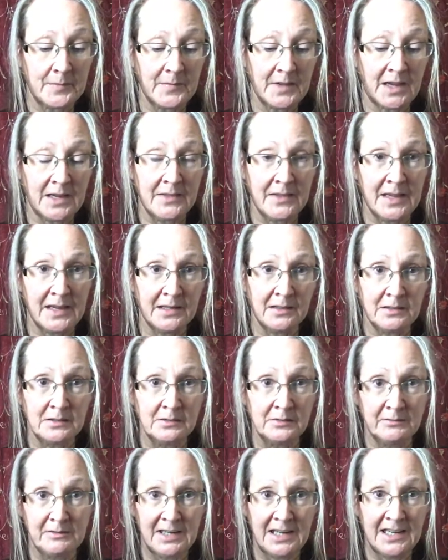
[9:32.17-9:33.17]
And that
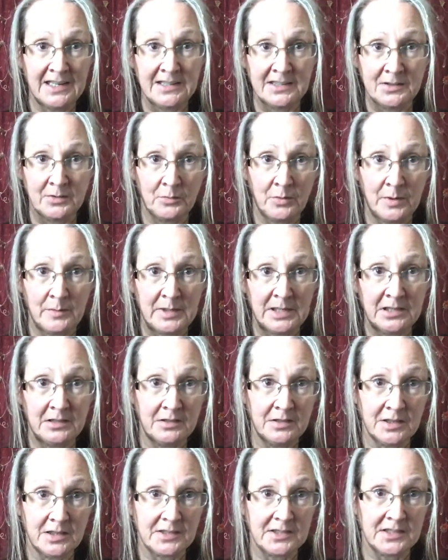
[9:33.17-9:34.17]
can relate to women
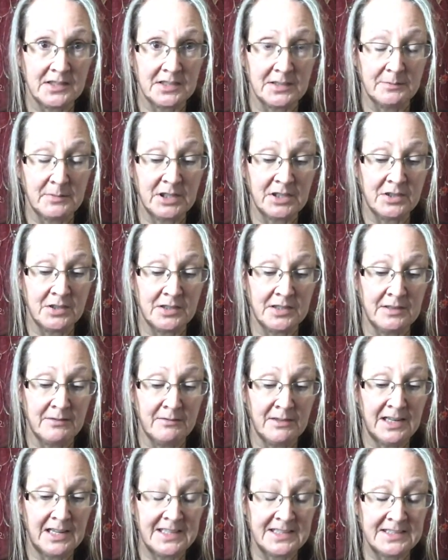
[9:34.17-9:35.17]
just as much as it
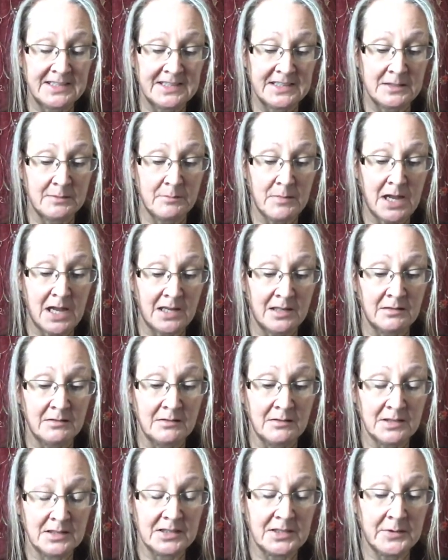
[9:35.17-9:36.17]
relates to men.
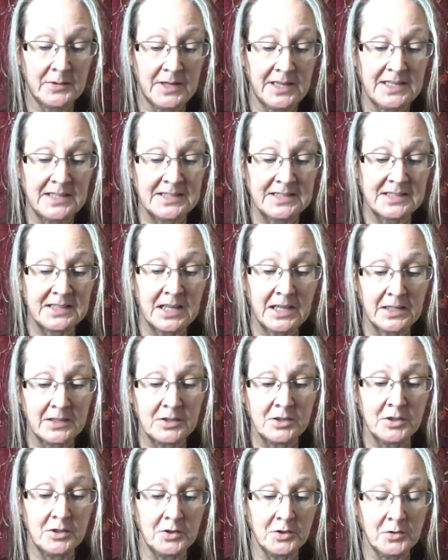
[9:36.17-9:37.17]
So it is
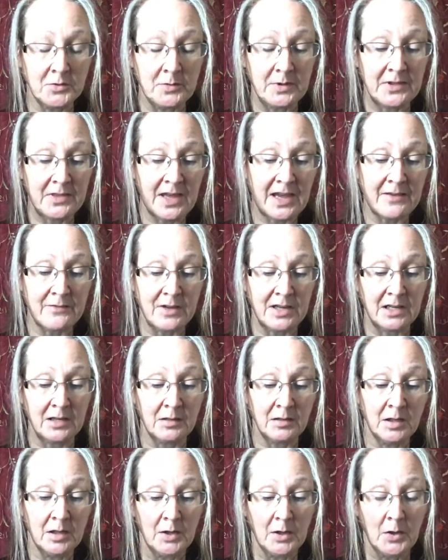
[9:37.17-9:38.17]
to do with
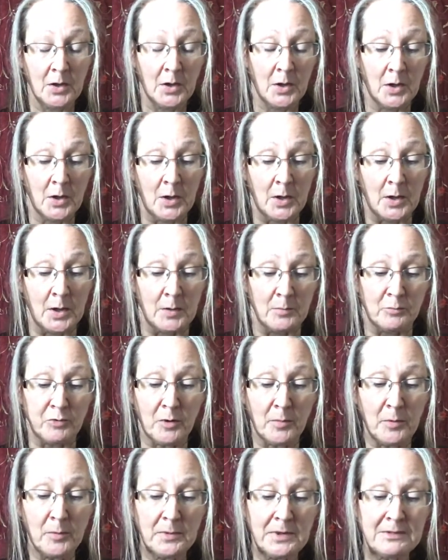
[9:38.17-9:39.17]
having
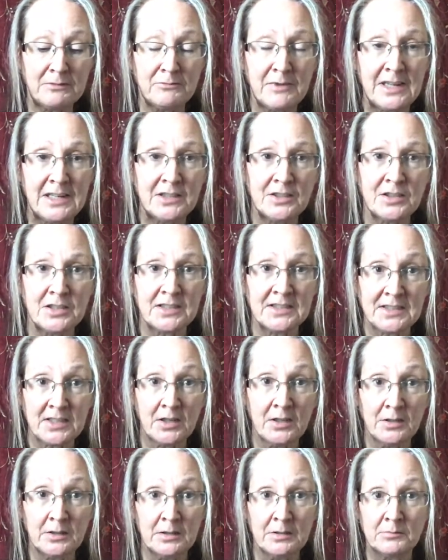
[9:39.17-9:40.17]
probably reached a
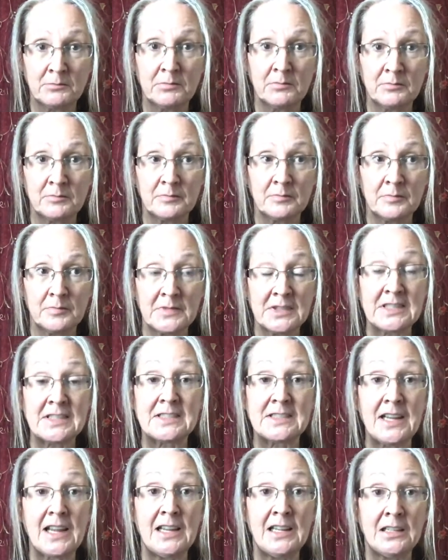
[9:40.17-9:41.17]
certain
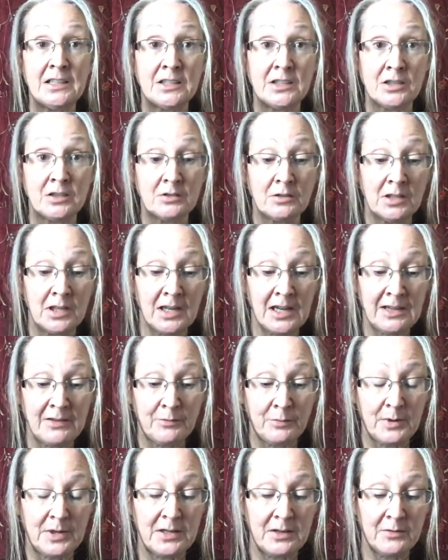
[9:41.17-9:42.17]
stage in your
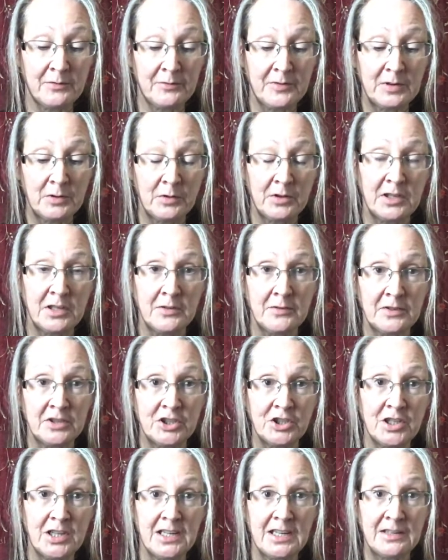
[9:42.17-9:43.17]
life where you feel that you've
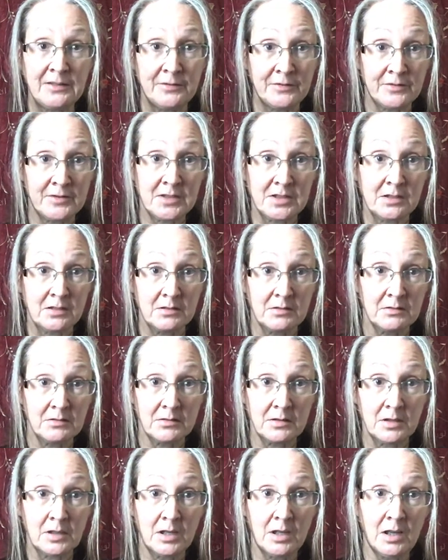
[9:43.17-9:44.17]
achieved
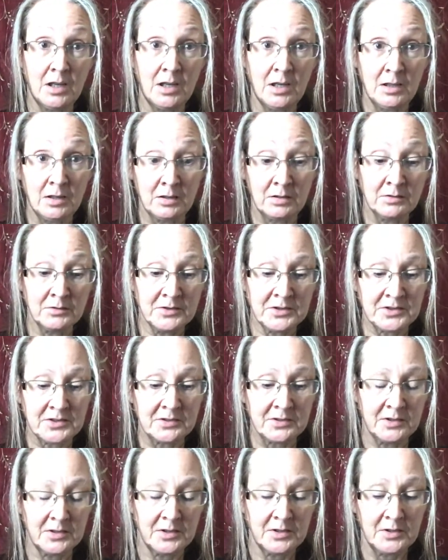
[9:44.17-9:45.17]
a lot,
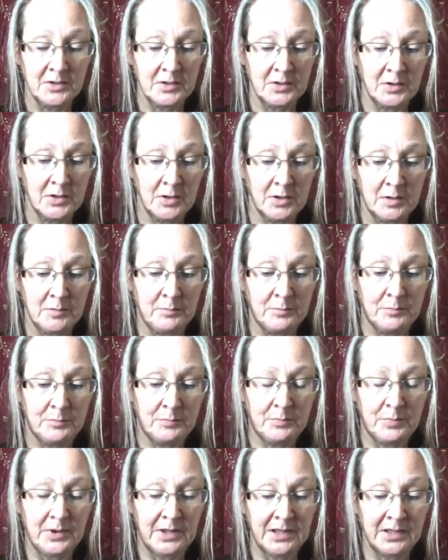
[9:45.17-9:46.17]

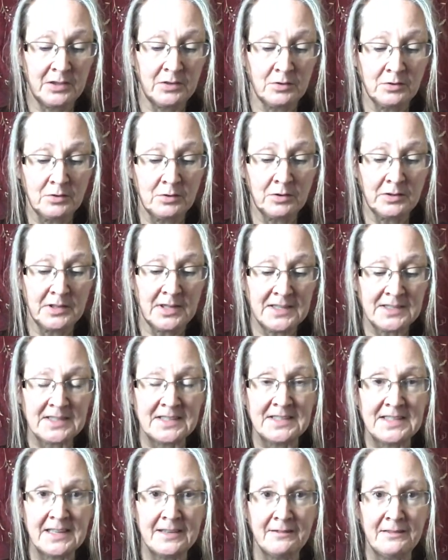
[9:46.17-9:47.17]
but you're not
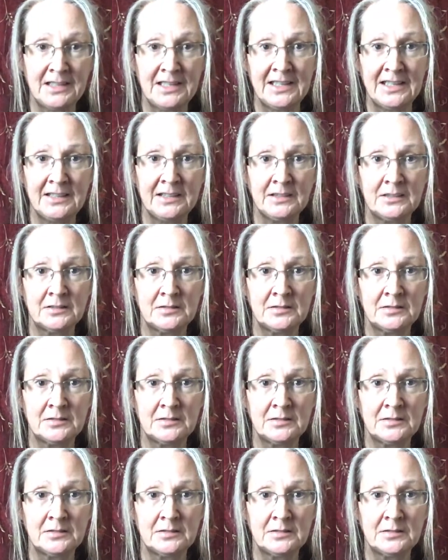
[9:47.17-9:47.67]
necessarily